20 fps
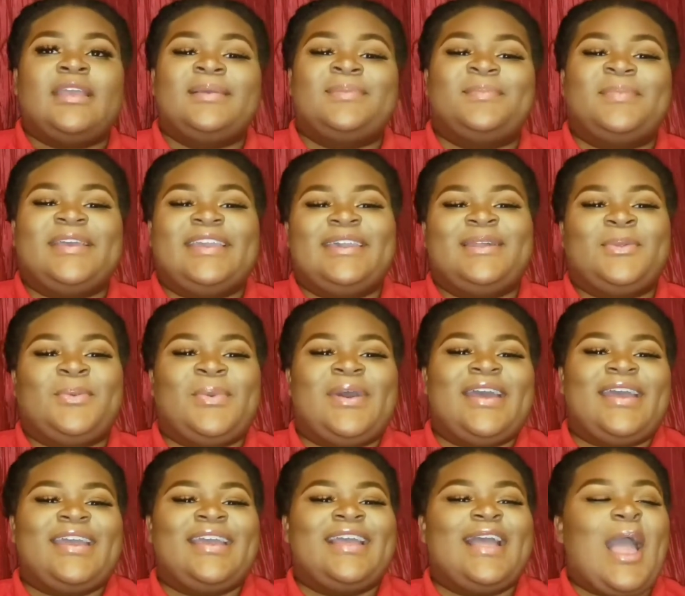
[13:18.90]
But
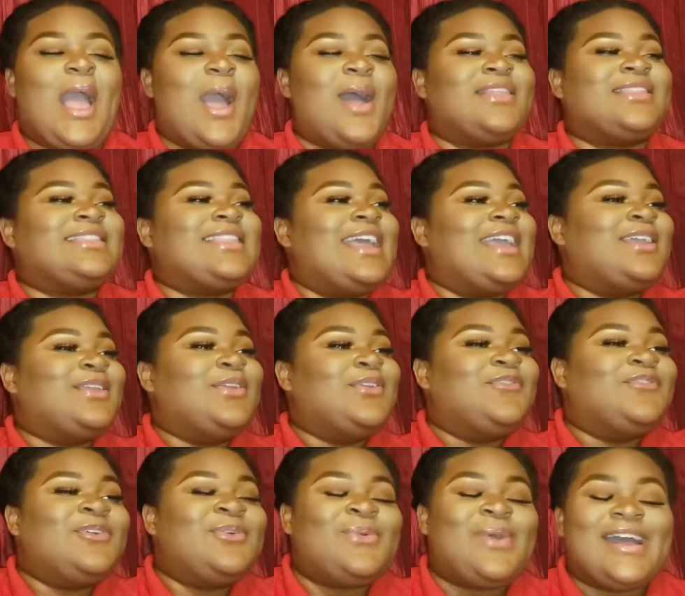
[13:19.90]
anyway, thank you
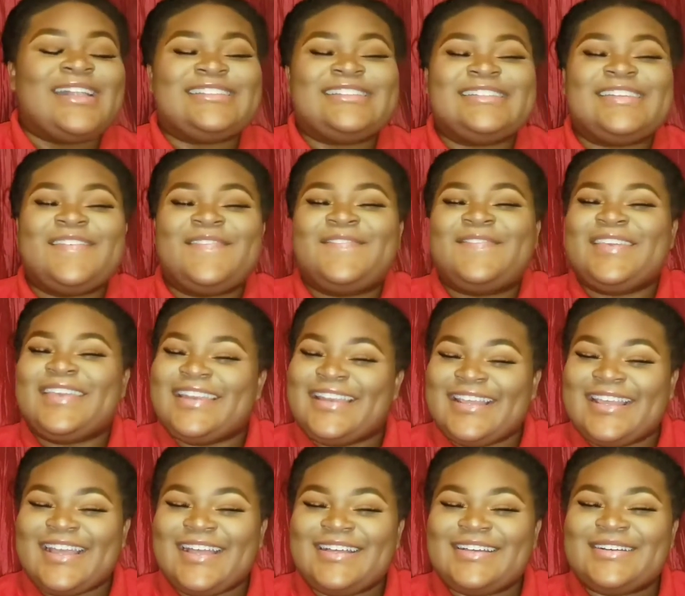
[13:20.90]
for watching the
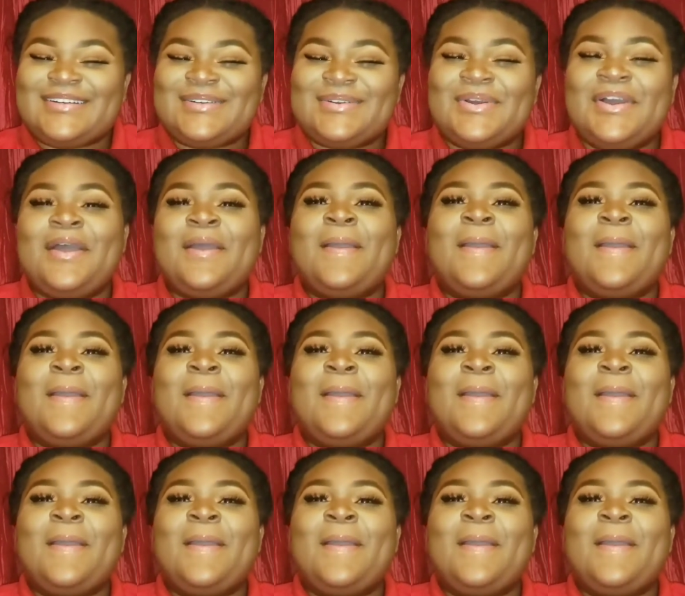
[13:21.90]
video.